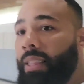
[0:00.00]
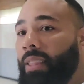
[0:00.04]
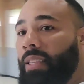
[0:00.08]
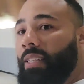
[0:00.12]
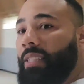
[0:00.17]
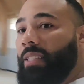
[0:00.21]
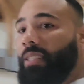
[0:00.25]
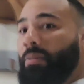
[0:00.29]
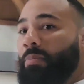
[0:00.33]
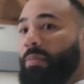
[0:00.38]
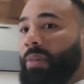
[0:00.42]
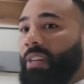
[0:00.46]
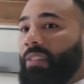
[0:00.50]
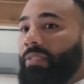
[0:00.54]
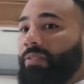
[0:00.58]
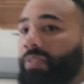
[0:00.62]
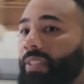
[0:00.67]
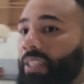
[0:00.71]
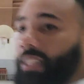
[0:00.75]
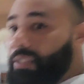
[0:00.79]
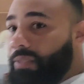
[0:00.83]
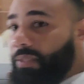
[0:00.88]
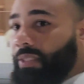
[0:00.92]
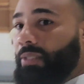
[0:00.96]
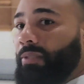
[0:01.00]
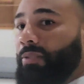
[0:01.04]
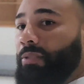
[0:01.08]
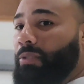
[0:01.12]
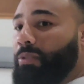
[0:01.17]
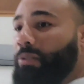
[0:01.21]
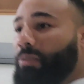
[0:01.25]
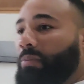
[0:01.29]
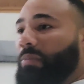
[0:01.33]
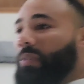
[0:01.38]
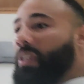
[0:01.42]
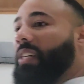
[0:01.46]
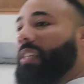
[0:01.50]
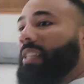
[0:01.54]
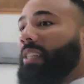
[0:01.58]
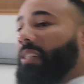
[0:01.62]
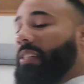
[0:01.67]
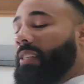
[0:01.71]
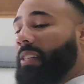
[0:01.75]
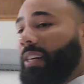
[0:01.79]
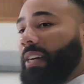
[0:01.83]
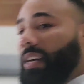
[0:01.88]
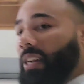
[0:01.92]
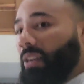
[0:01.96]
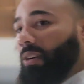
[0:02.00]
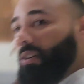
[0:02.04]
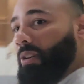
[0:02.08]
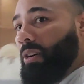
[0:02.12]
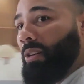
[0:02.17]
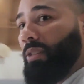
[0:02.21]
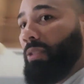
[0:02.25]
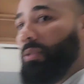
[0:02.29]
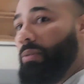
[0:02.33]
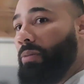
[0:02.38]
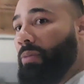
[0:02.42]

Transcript: this is my favorite room right here out of all the